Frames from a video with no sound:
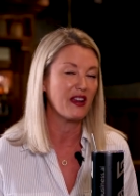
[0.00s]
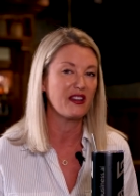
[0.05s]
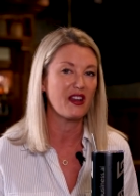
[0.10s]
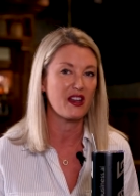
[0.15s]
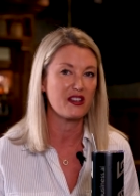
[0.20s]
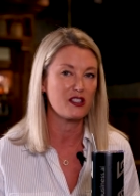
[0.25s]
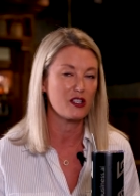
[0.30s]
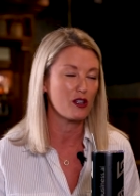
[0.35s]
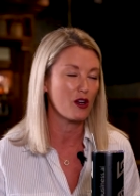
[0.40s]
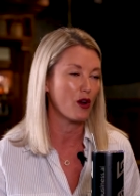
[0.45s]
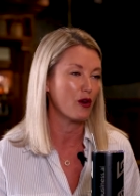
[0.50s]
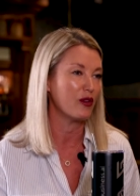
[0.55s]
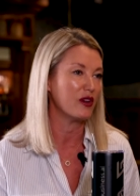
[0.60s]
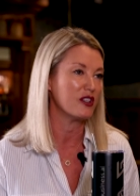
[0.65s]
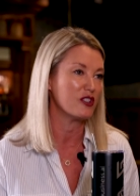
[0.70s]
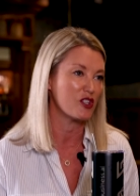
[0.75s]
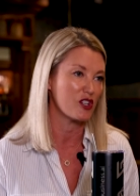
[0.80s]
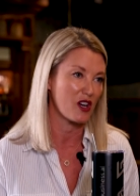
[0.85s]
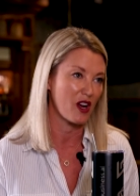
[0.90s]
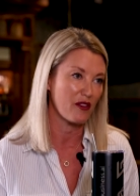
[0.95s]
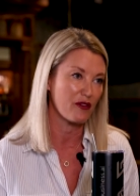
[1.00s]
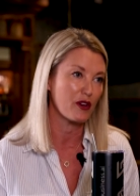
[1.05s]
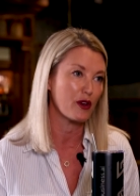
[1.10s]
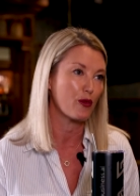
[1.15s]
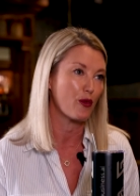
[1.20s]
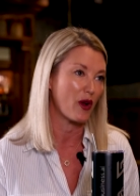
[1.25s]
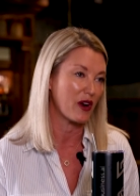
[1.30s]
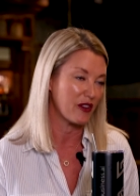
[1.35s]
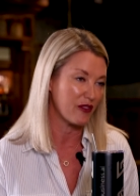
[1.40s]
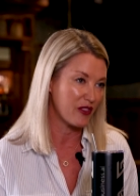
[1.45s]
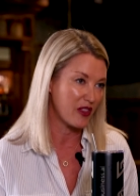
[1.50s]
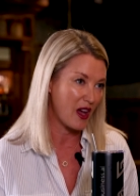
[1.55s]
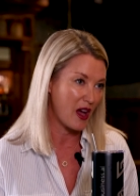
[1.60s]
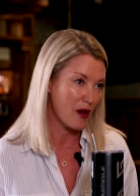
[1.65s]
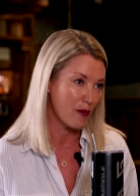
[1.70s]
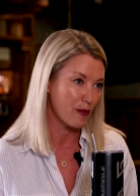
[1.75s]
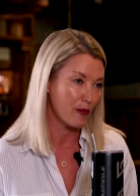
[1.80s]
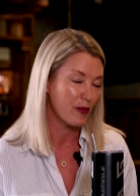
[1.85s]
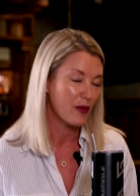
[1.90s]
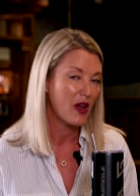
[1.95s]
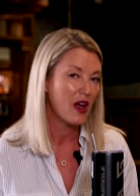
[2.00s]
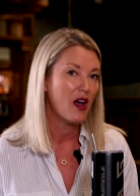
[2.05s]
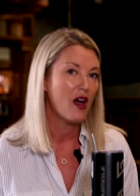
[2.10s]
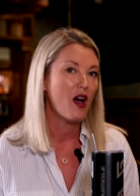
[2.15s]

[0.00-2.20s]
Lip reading: and get to know each and every one of them.